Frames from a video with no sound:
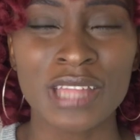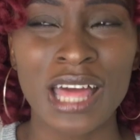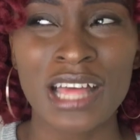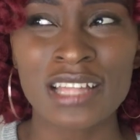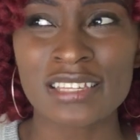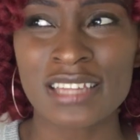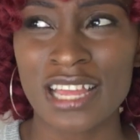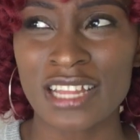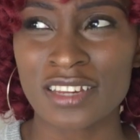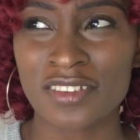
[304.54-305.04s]
that
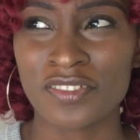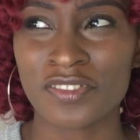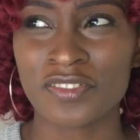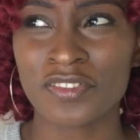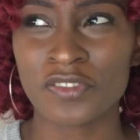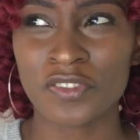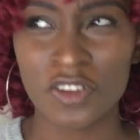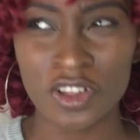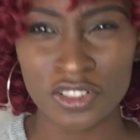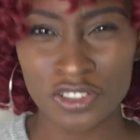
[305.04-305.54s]
is like the
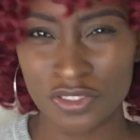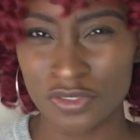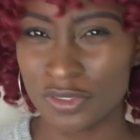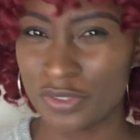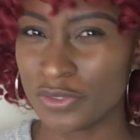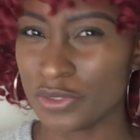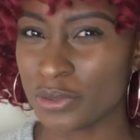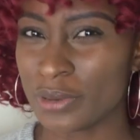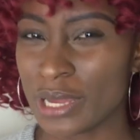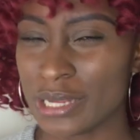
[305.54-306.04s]
first
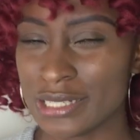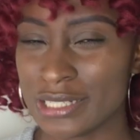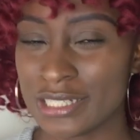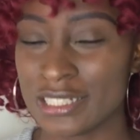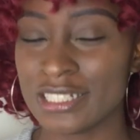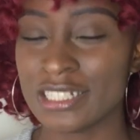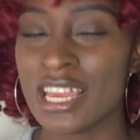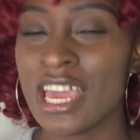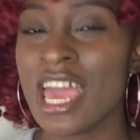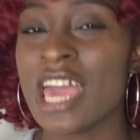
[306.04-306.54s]
review I
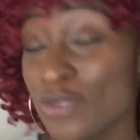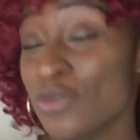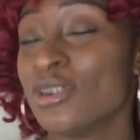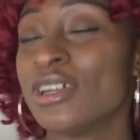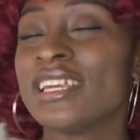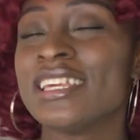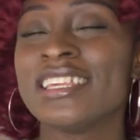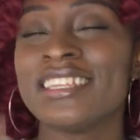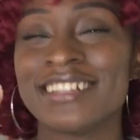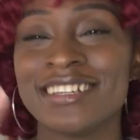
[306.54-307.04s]
did, you
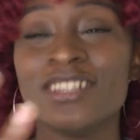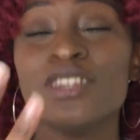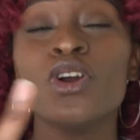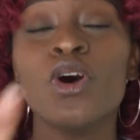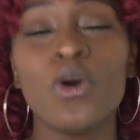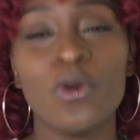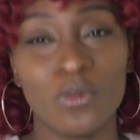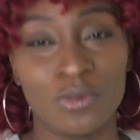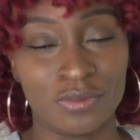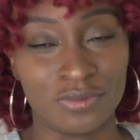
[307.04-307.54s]
will
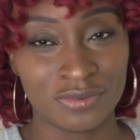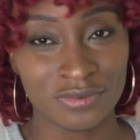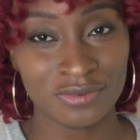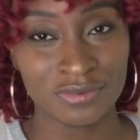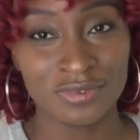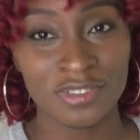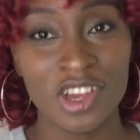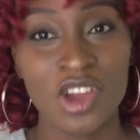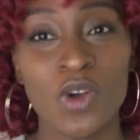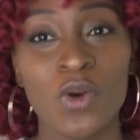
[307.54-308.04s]
know
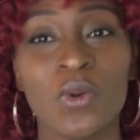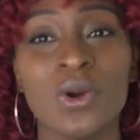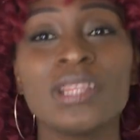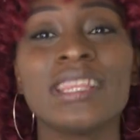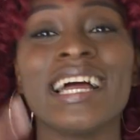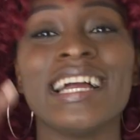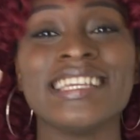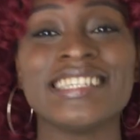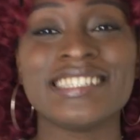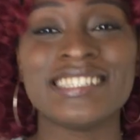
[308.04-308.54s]

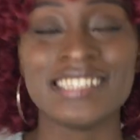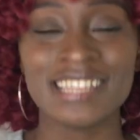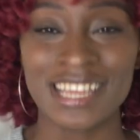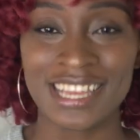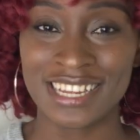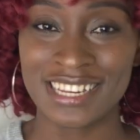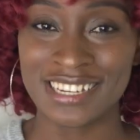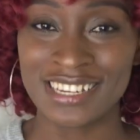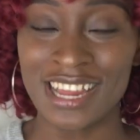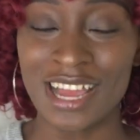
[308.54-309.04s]
what I
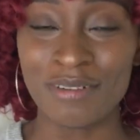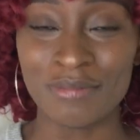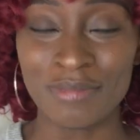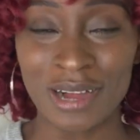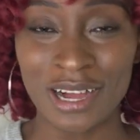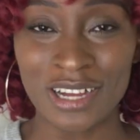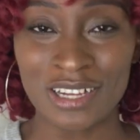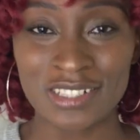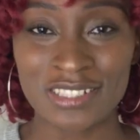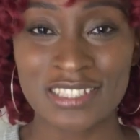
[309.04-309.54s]
said
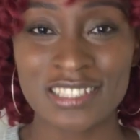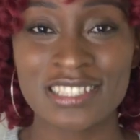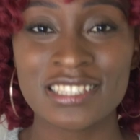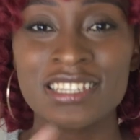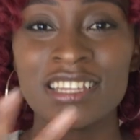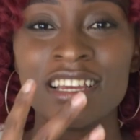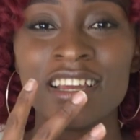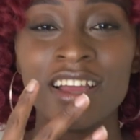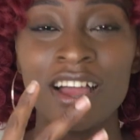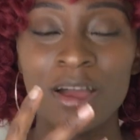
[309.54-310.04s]
about
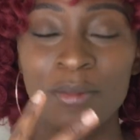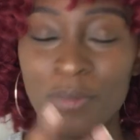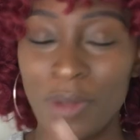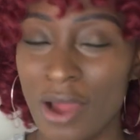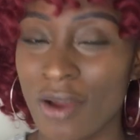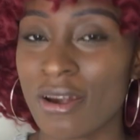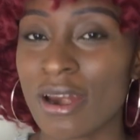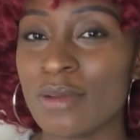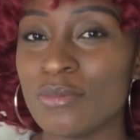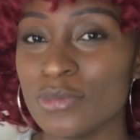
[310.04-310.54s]

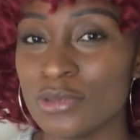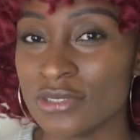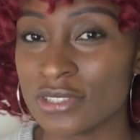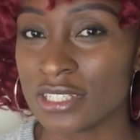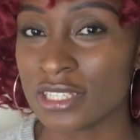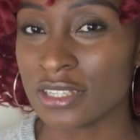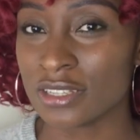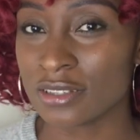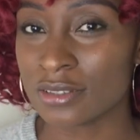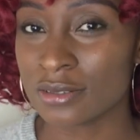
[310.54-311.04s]
background
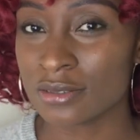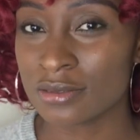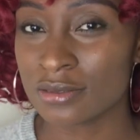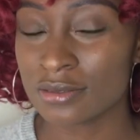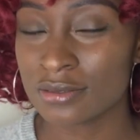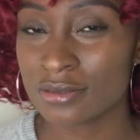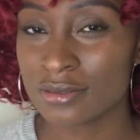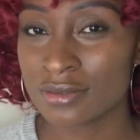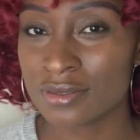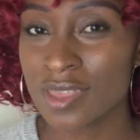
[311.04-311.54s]
music,
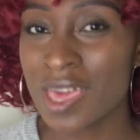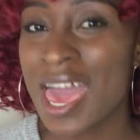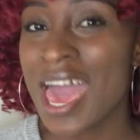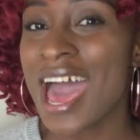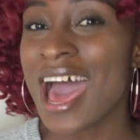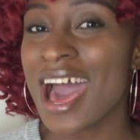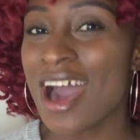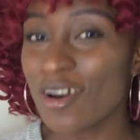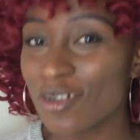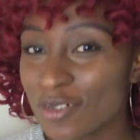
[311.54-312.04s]

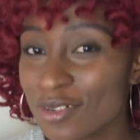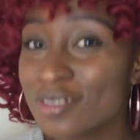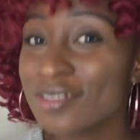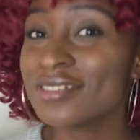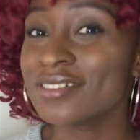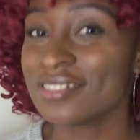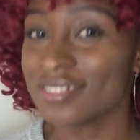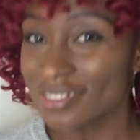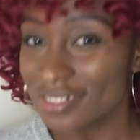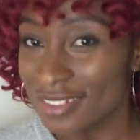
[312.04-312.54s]
how
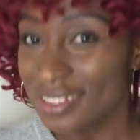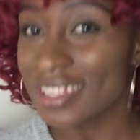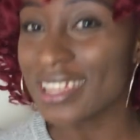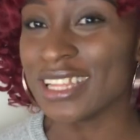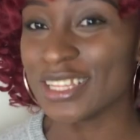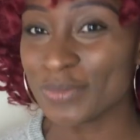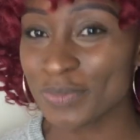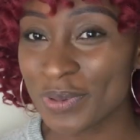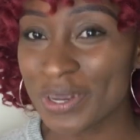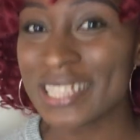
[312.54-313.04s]

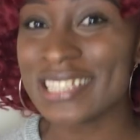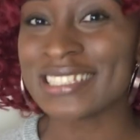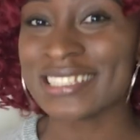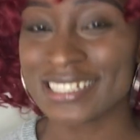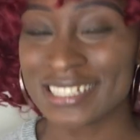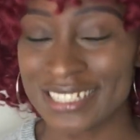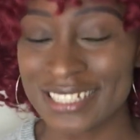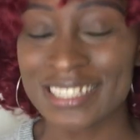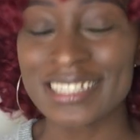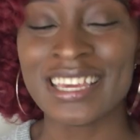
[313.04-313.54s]
it plays
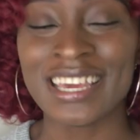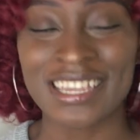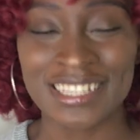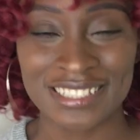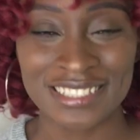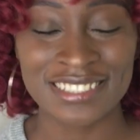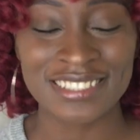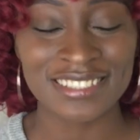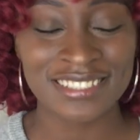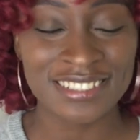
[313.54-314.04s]
in the
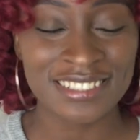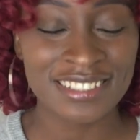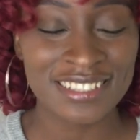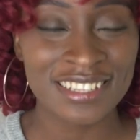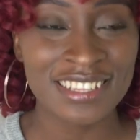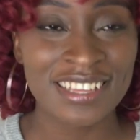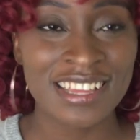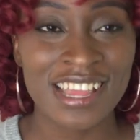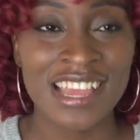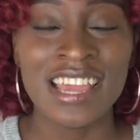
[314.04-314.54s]
ears.
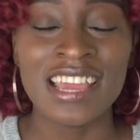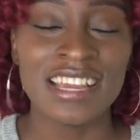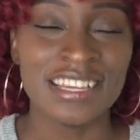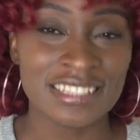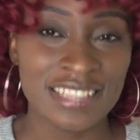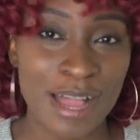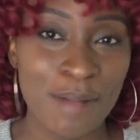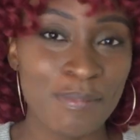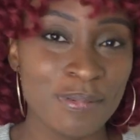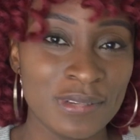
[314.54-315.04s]
It
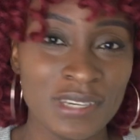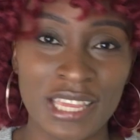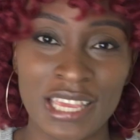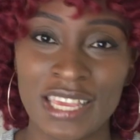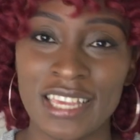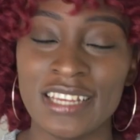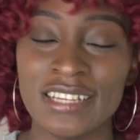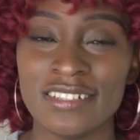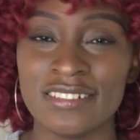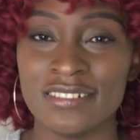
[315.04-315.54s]
happened
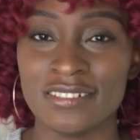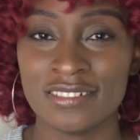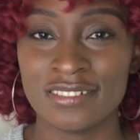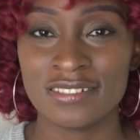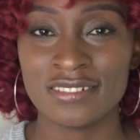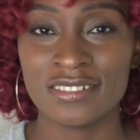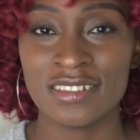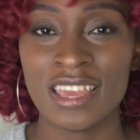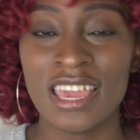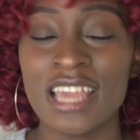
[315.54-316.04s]
again.
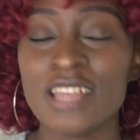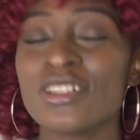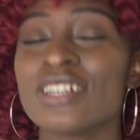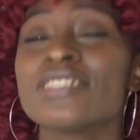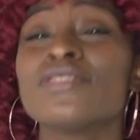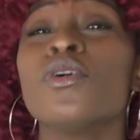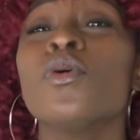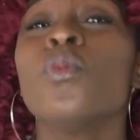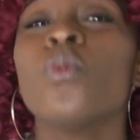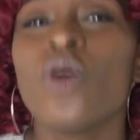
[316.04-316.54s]
It was
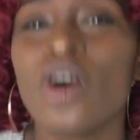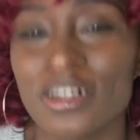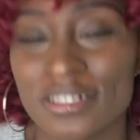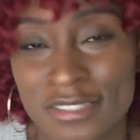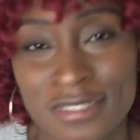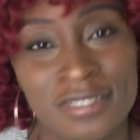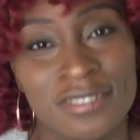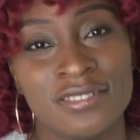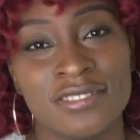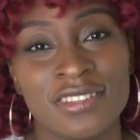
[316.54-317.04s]
even
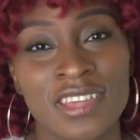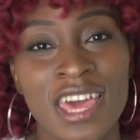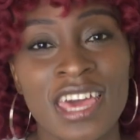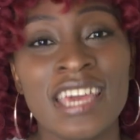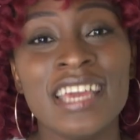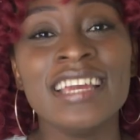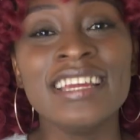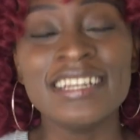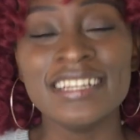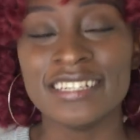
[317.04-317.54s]
worse
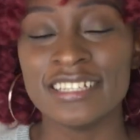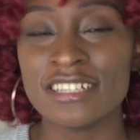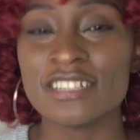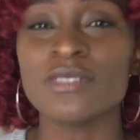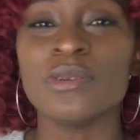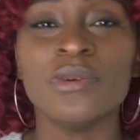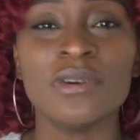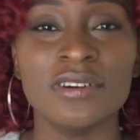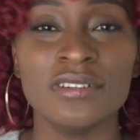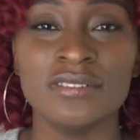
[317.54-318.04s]
in this
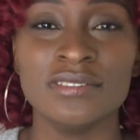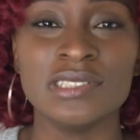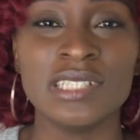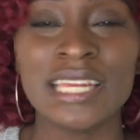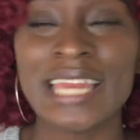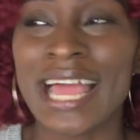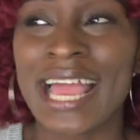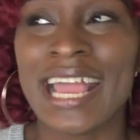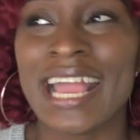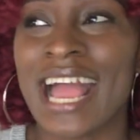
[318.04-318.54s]
one.
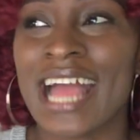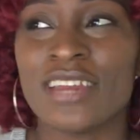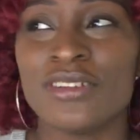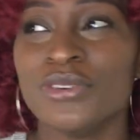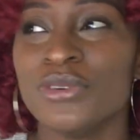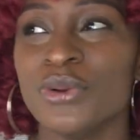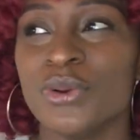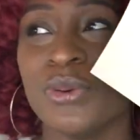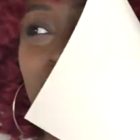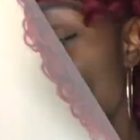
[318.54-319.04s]
Like, I
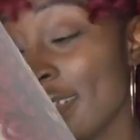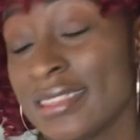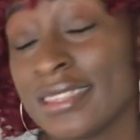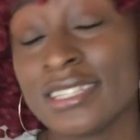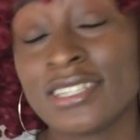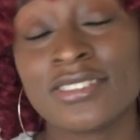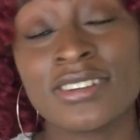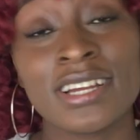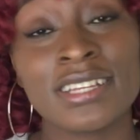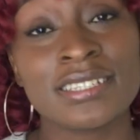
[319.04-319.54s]
don't know.
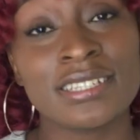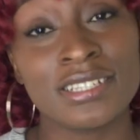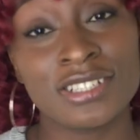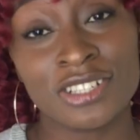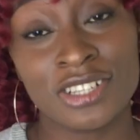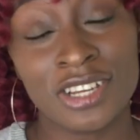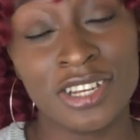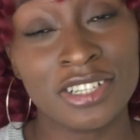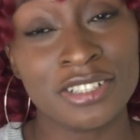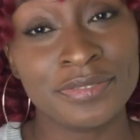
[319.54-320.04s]
The
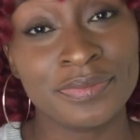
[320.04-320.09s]
transition